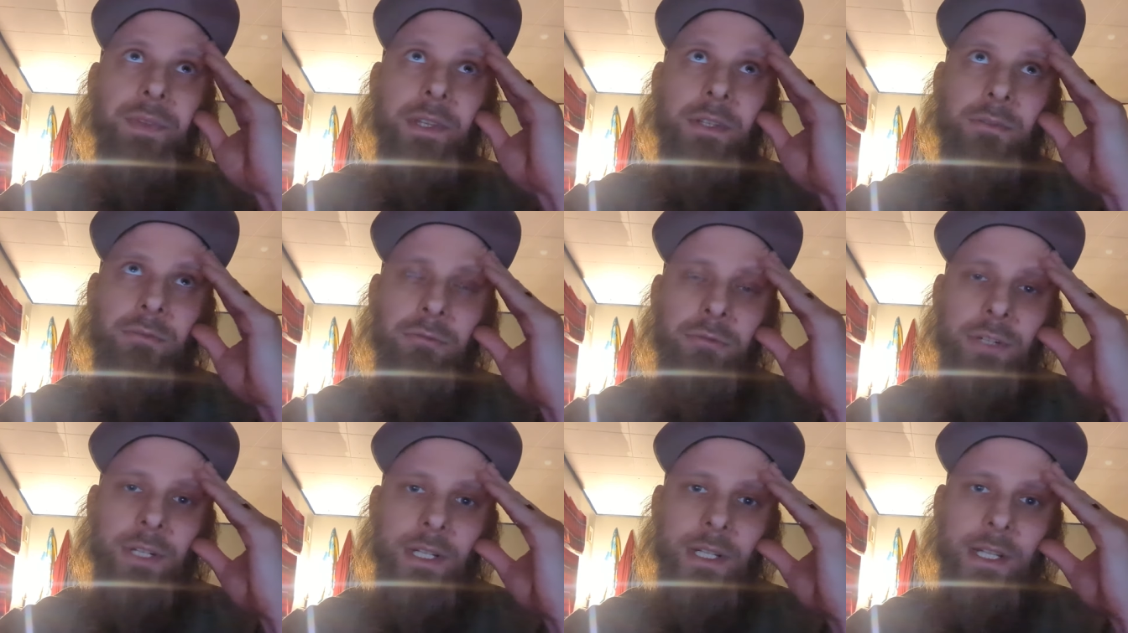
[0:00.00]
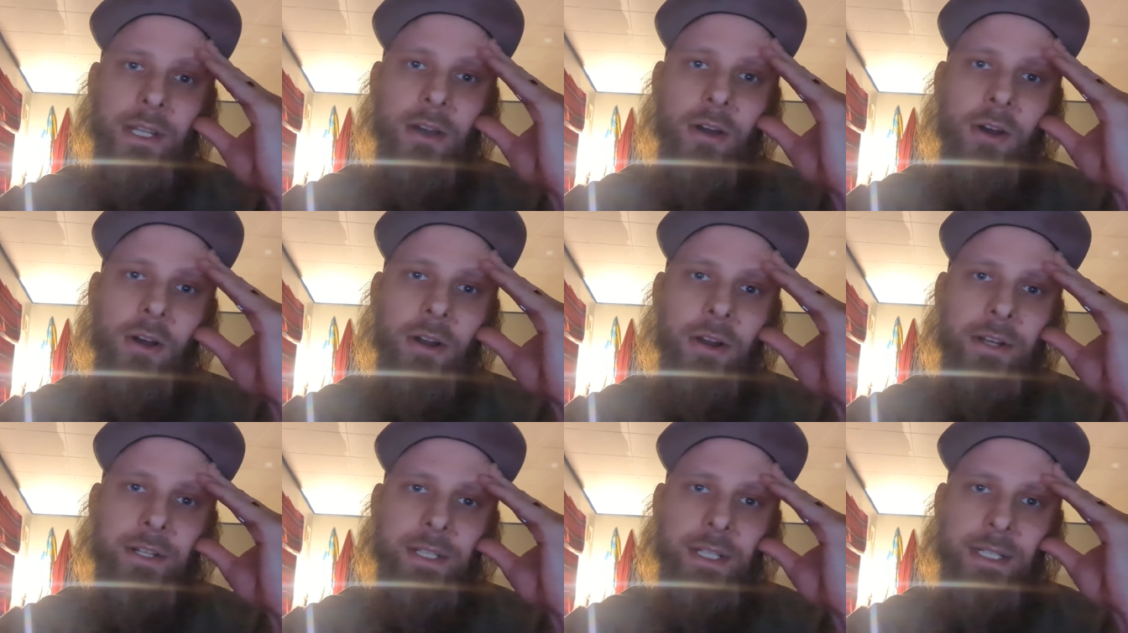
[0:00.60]
It's really
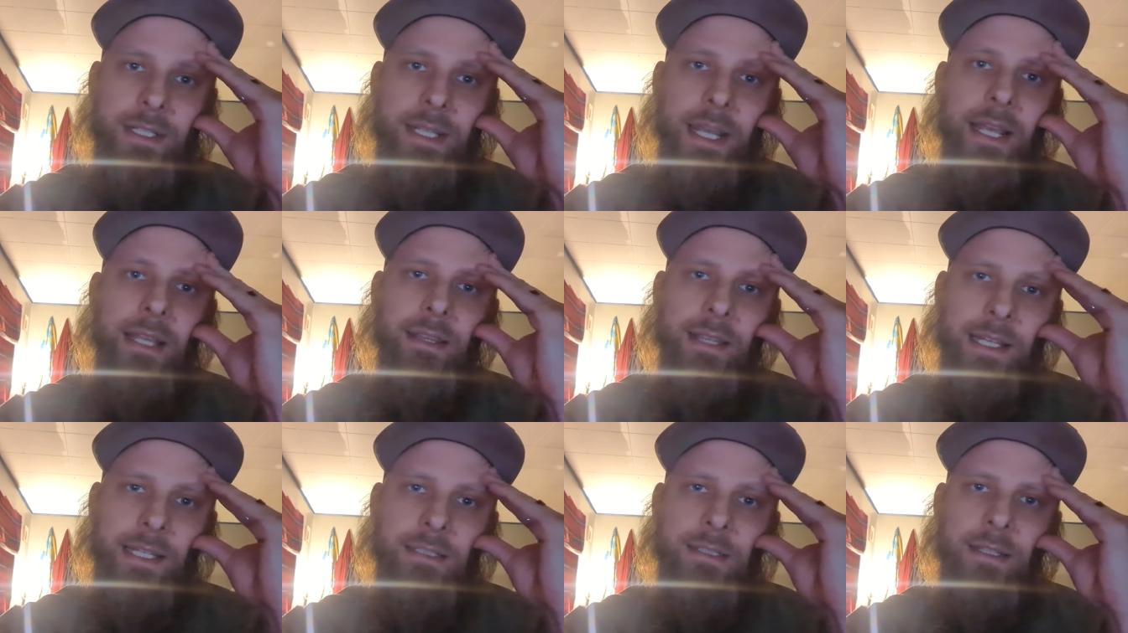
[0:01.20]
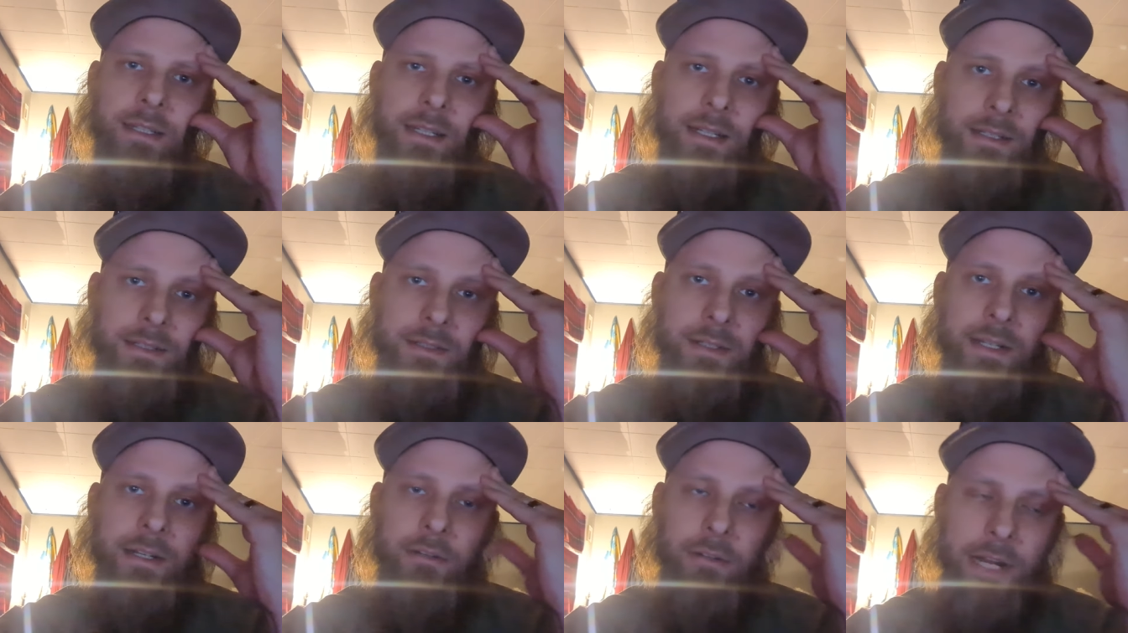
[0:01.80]
hard to take things into
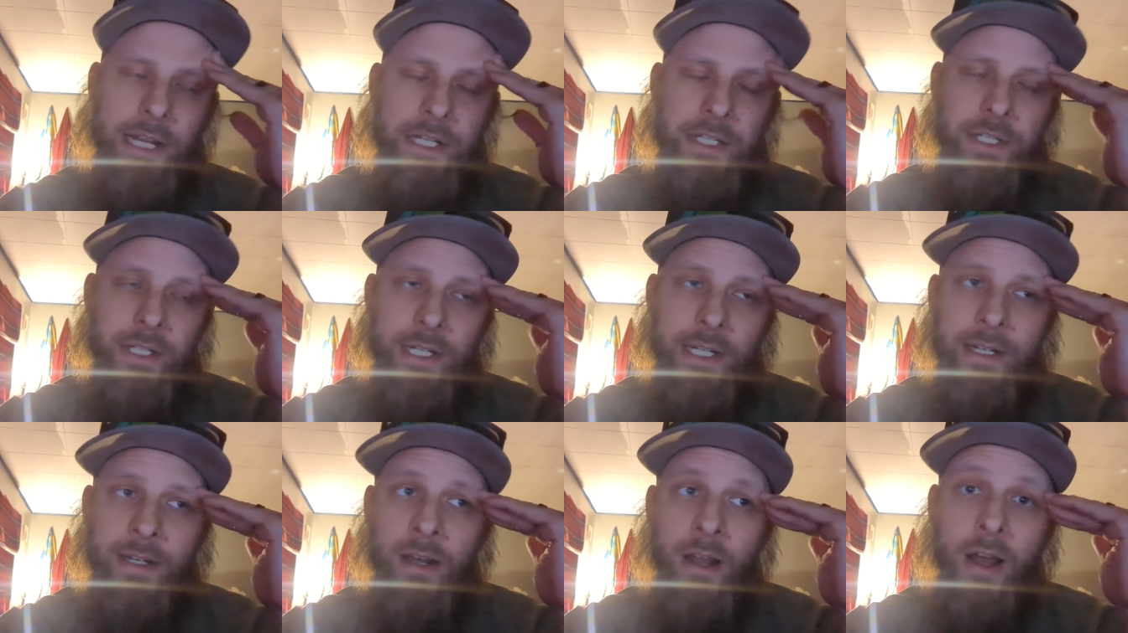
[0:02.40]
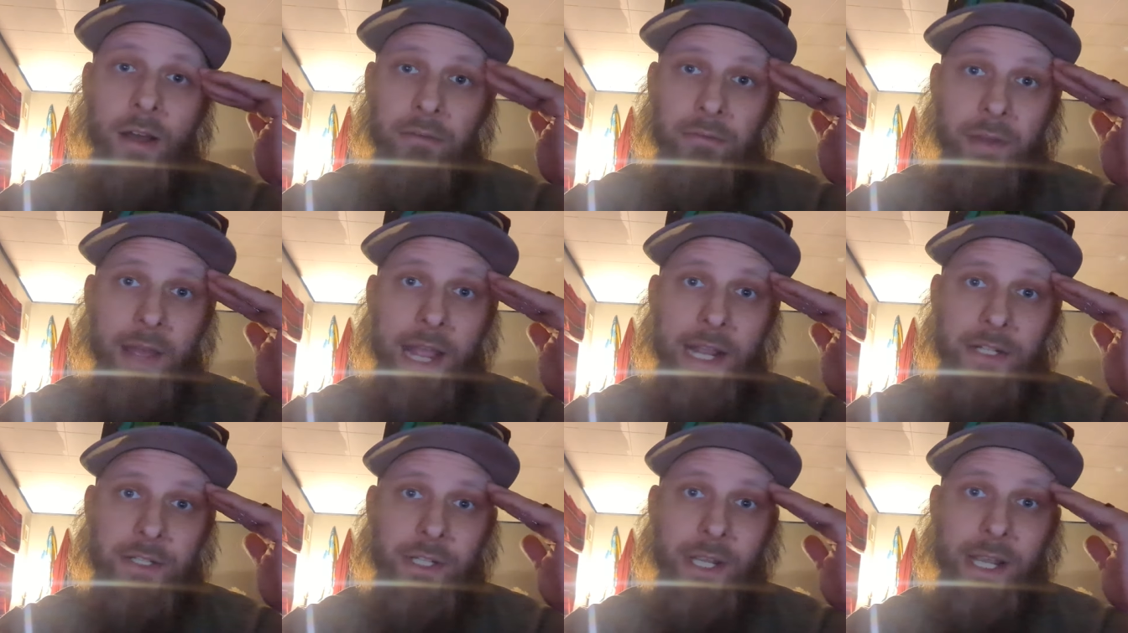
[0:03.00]
consideration and not
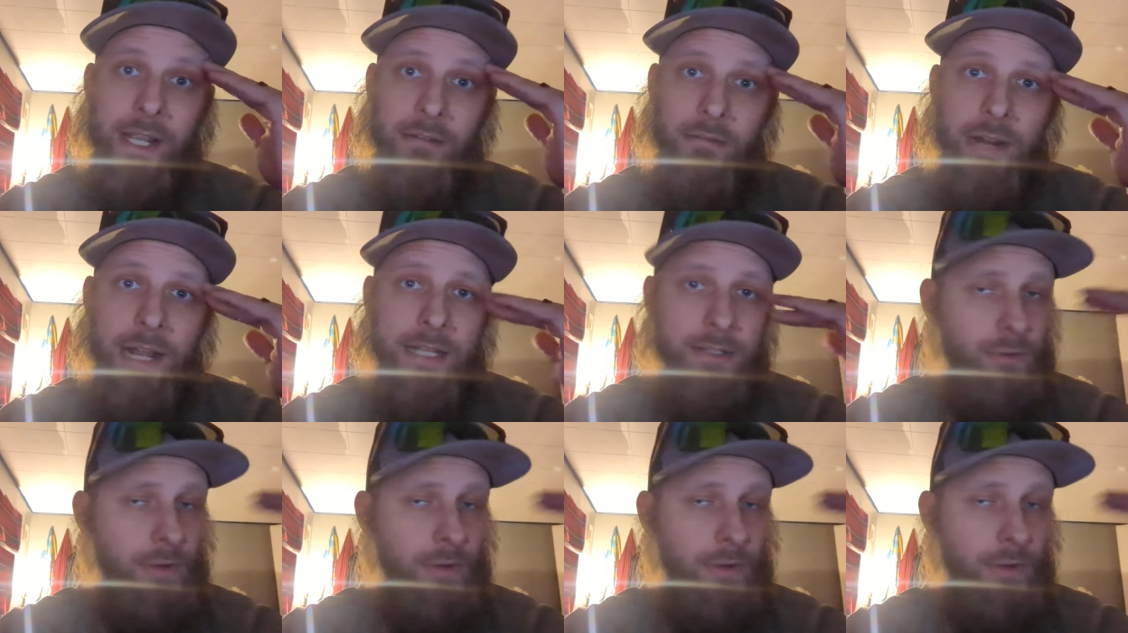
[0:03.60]
fact check, right?